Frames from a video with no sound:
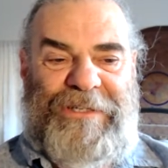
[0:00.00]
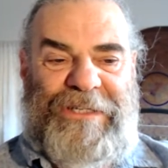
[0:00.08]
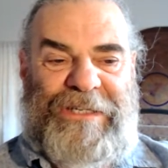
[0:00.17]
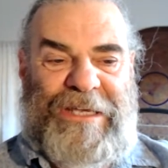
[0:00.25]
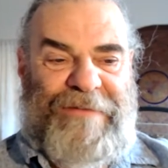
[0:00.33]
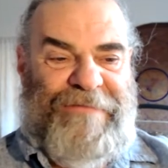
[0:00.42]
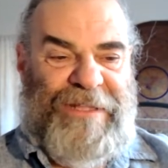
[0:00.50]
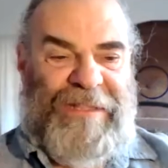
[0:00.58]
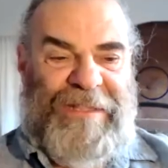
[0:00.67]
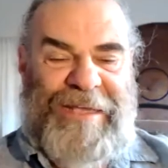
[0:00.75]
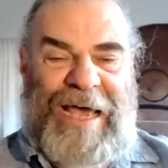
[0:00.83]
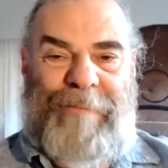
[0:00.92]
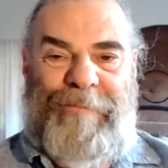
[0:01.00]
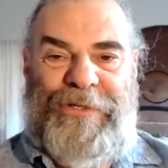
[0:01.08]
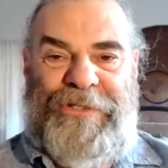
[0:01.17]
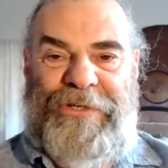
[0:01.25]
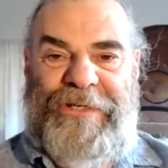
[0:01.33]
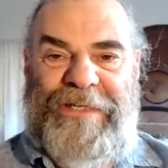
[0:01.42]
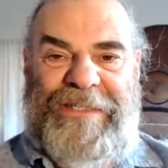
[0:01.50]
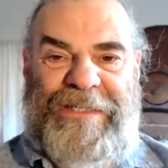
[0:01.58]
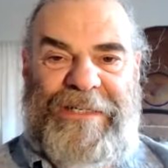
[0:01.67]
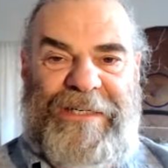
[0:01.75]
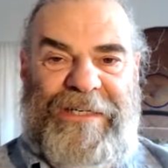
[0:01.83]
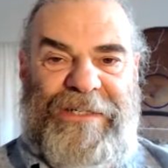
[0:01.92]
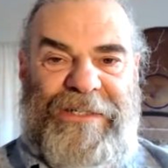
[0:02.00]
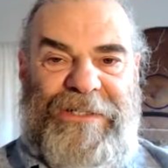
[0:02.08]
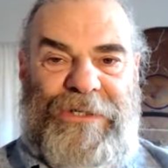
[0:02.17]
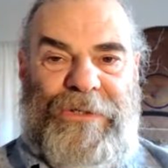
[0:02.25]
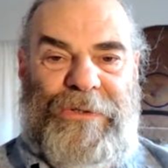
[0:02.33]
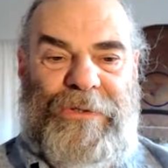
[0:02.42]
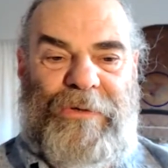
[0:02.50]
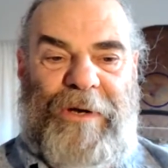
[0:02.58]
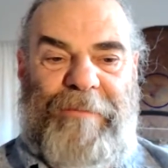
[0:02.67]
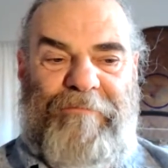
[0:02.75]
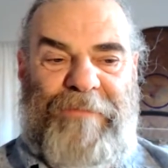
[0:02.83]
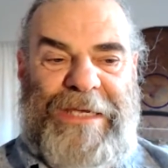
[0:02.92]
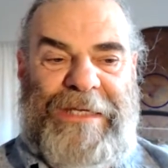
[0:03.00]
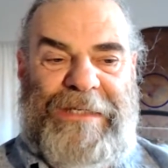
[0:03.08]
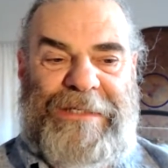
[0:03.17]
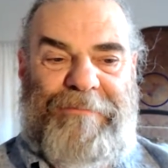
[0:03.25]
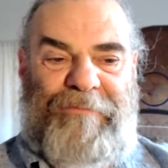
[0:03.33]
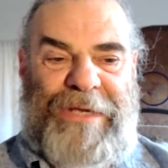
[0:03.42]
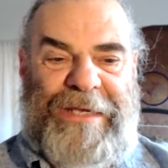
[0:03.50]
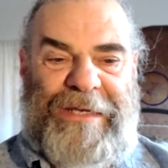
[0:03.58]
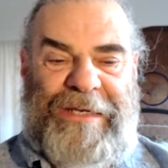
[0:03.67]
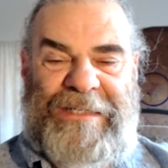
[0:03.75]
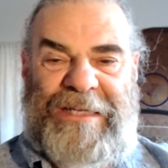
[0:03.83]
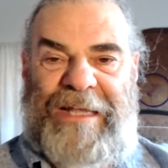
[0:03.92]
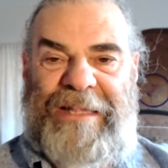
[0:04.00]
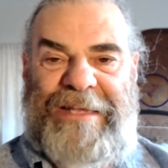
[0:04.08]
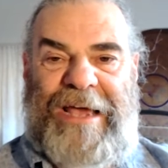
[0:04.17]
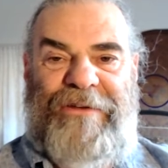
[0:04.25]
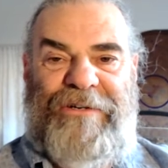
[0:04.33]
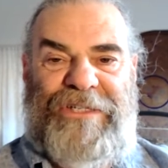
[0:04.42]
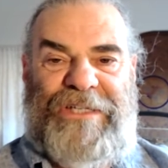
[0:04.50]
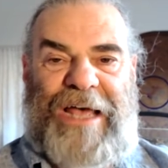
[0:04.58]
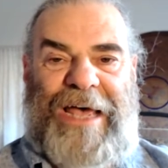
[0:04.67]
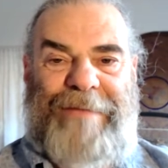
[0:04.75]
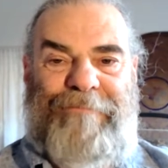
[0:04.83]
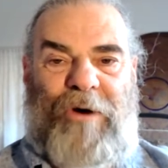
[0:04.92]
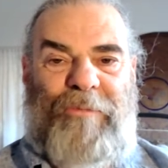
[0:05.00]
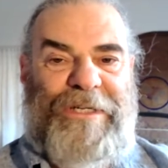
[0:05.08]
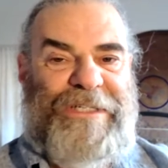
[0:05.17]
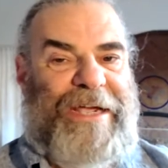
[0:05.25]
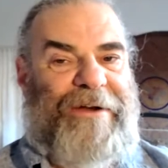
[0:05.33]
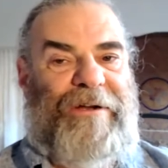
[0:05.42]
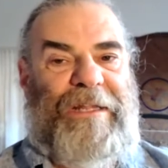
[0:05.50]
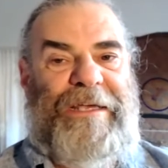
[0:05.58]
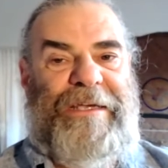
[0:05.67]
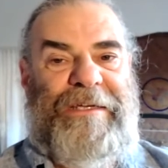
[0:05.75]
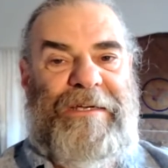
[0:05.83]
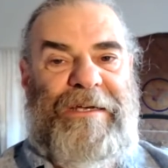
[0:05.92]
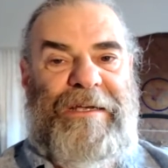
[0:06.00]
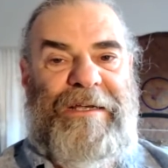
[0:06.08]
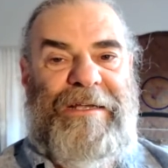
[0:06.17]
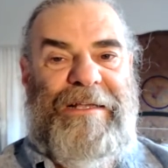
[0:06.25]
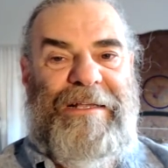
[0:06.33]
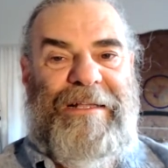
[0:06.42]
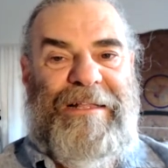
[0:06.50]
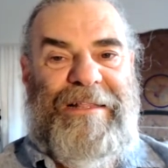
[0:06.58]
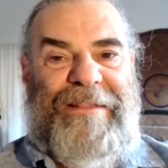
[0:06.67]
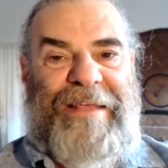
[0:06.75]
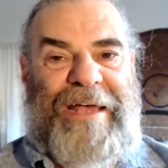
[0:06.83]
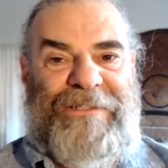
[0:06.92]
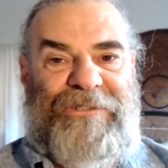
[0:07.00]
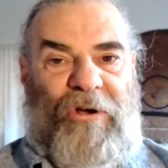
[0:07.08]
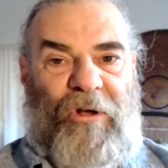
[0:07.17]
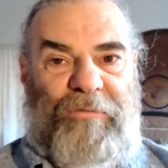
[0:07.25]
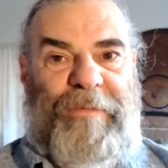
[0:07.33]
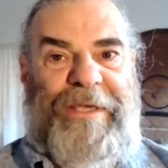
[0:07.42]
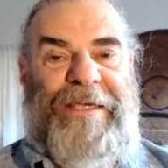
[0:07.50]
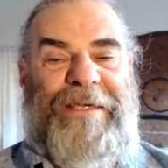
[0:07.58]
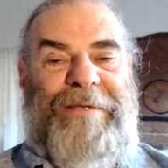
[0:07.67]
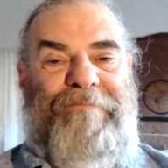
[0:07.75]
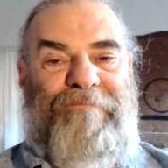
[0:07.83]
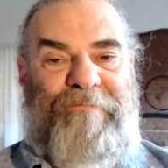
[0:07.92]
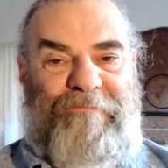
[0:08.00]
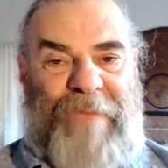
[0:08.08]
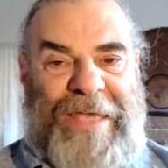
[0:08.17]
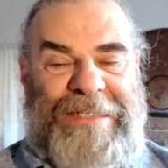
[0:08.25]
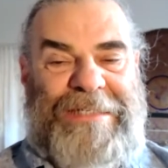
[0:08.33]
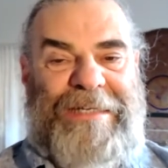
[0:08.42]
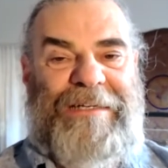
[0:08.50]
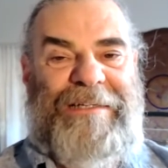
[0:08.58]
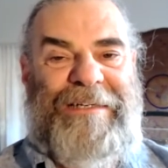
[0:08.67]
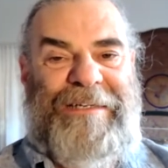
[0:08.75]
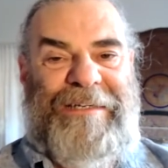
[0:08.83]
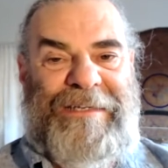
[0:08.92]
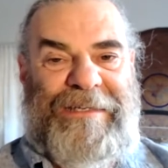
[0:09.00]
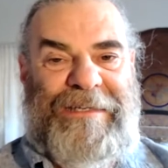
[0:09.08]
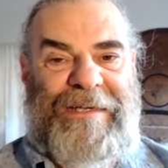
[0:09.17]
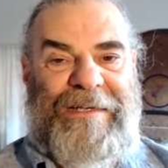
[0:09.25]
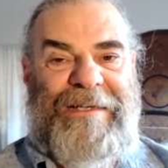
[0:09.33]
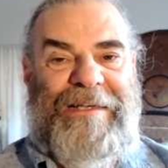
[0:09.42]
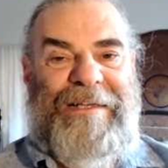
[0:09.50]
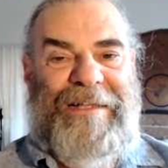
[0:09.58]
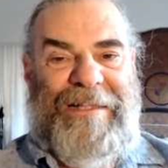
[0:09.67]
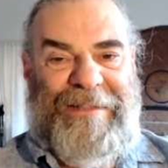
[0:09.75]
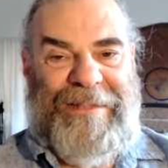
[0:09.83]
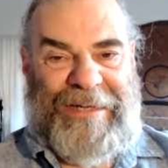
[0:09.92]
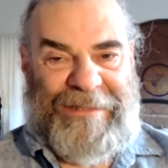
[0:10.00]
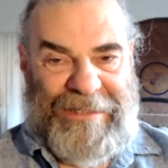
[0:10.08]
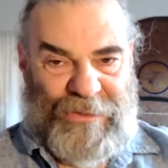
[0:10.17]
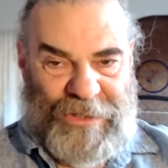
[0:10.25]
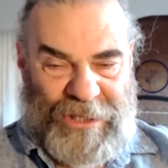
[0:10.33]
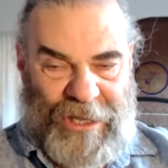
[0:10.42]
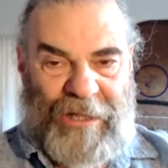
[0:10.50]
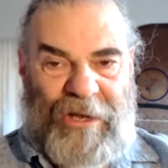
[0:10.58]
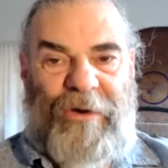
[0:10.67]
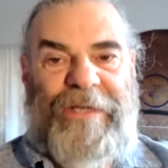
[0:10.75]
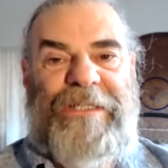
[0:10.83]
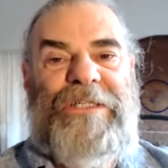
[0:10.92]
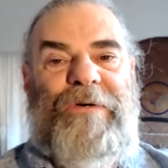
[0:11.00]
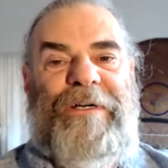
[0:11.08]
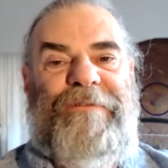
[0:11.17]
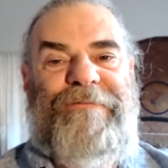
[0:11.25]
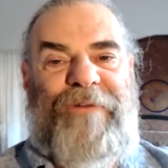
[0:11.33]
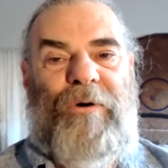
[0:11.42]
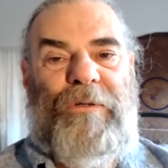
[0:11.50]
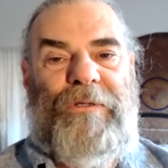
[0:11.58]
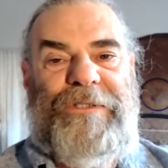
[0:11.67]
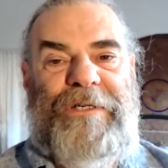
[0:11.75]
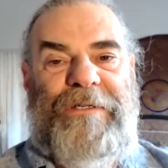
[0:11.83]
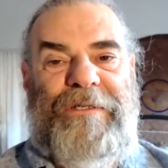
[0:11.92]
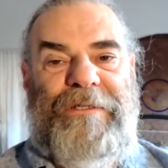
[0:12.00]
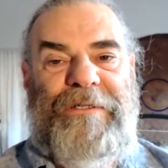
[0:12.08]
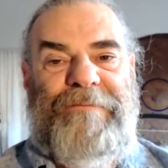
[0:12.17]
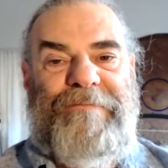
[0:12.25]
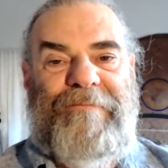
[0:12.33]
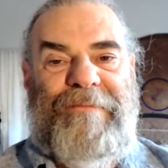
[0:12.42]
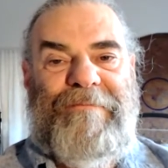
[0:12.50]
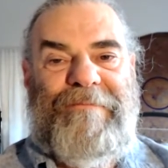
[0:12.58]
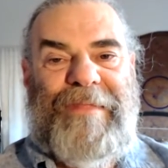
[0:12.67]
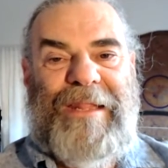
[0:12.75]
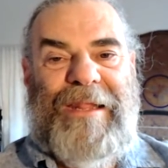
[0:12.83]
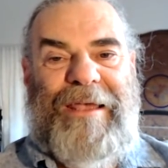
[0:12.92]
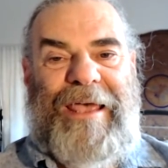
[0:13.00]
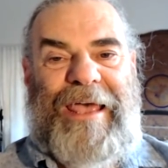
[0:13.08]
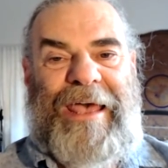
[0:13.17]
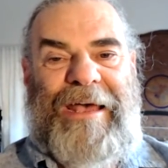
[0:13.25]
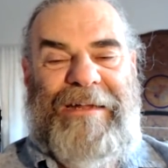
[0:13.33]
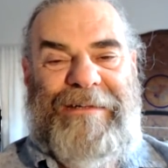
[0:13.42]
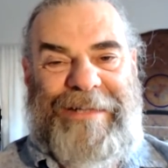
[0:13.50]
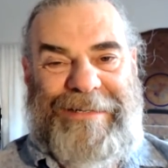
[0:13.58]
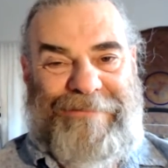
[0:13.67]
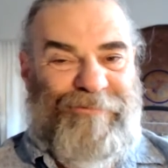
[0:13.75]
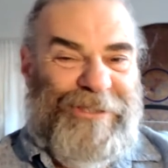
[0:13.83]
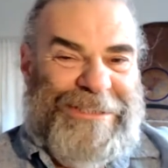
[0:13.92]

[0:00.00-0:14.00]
given the opportunity to meet beings on the other side momentarily that told me basically that this was all going to unfold. And they wouldn't